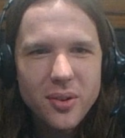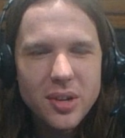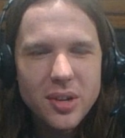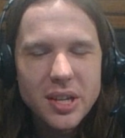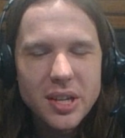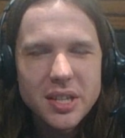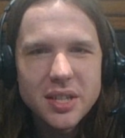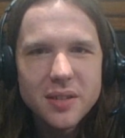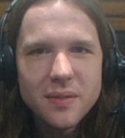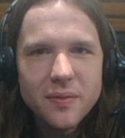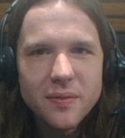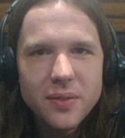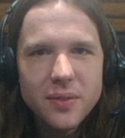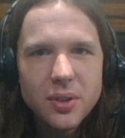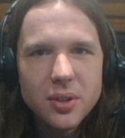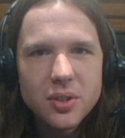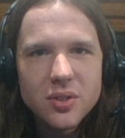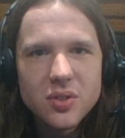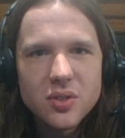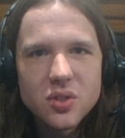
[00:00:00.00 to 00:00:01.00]
It didn't
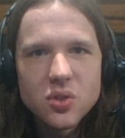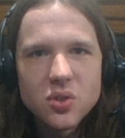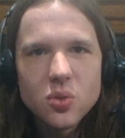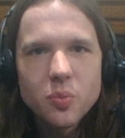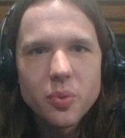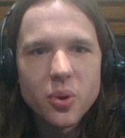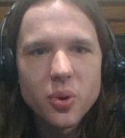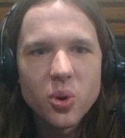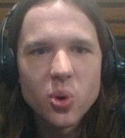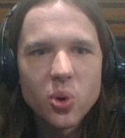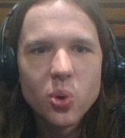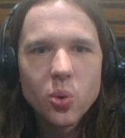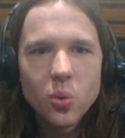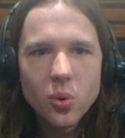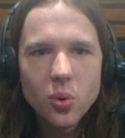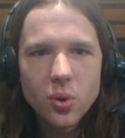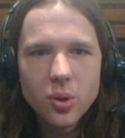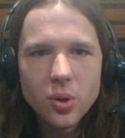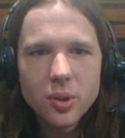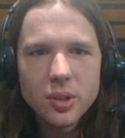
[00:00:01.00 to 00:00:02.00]
feel super
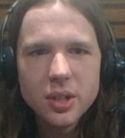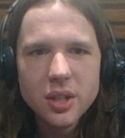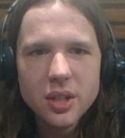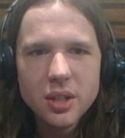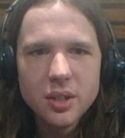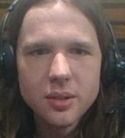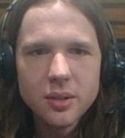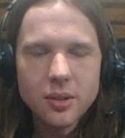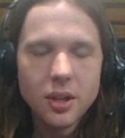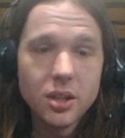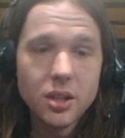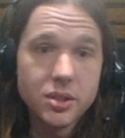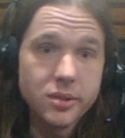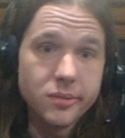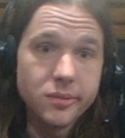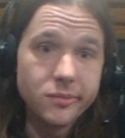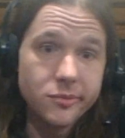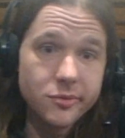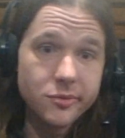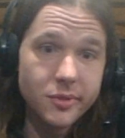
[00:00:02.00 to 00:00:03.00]
cool.
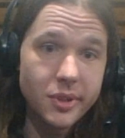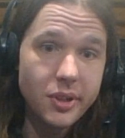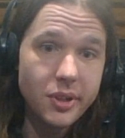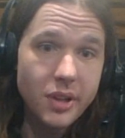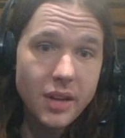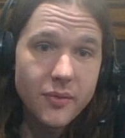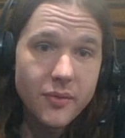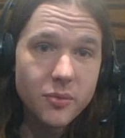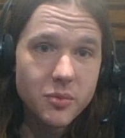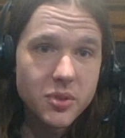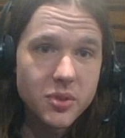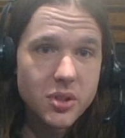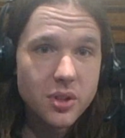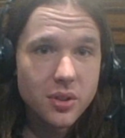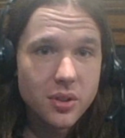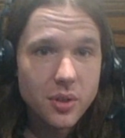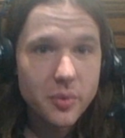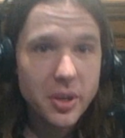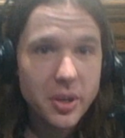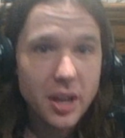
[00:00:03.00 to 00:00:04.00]
Also, 2011 was the year
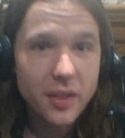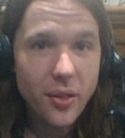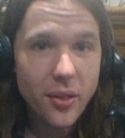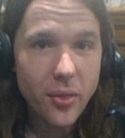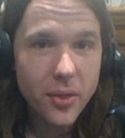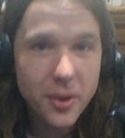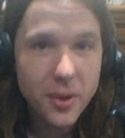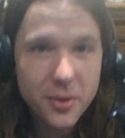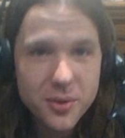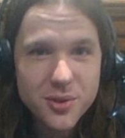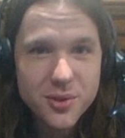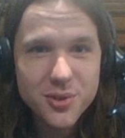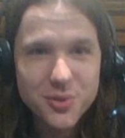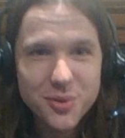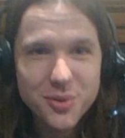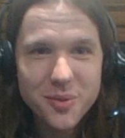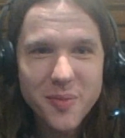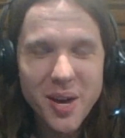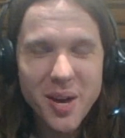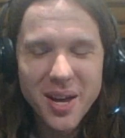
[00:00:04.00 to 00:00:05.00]
that we had the
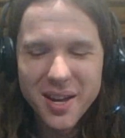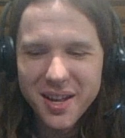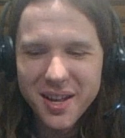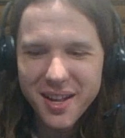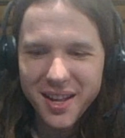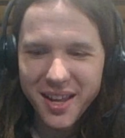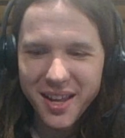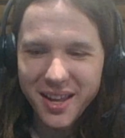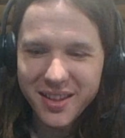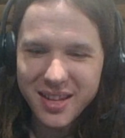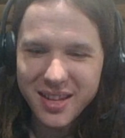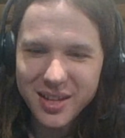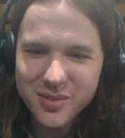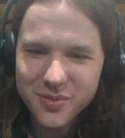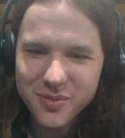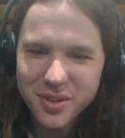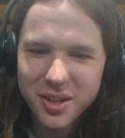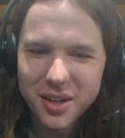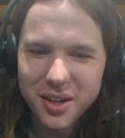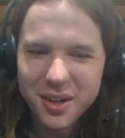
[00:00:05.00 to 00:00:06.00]
thunderstorm, and that's
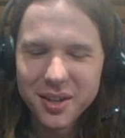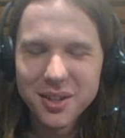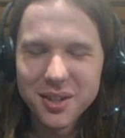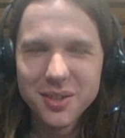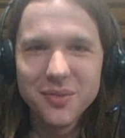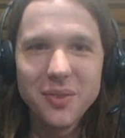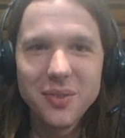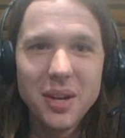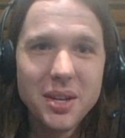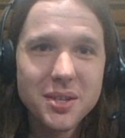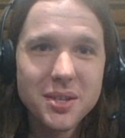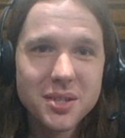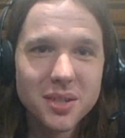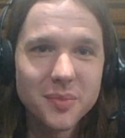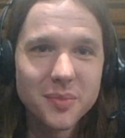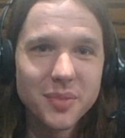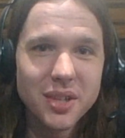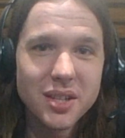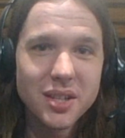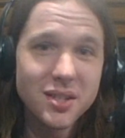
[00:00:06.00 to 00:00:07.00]
when the hug in the rain took
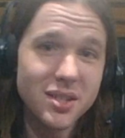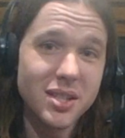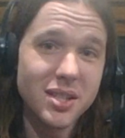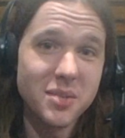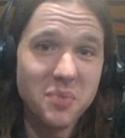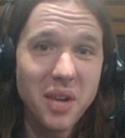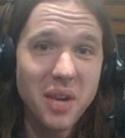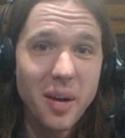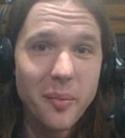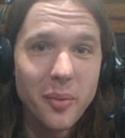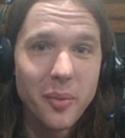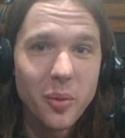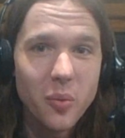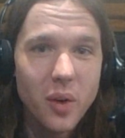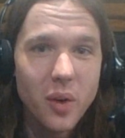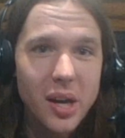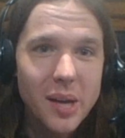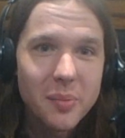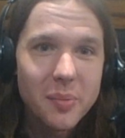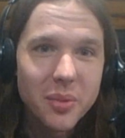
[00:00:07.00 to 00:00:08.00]
place. That's probably
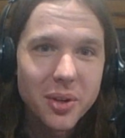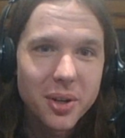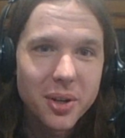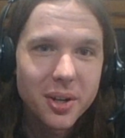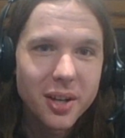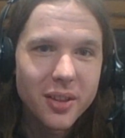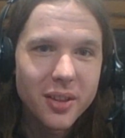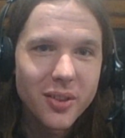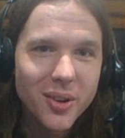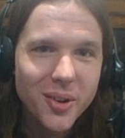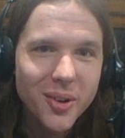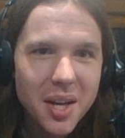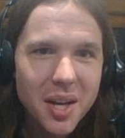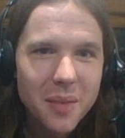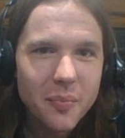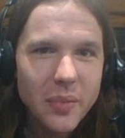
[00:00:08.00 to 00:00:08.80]
why I put it on there.